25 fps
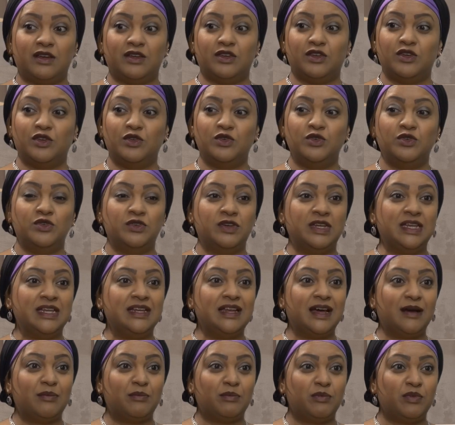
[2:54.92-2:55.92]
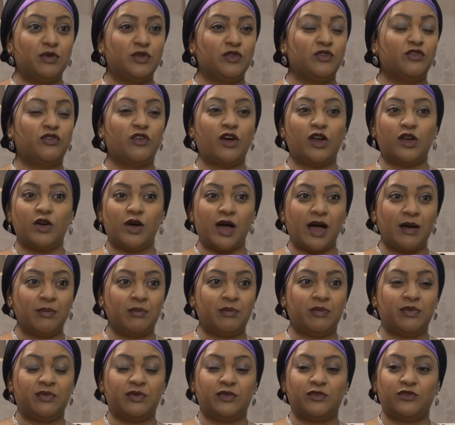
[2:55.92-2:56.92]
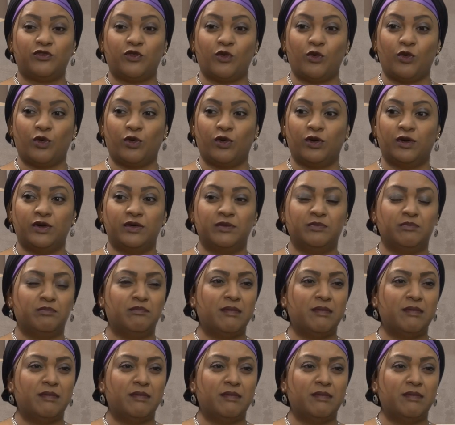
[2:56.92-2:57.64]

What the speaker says: you know, you read up, you follow up for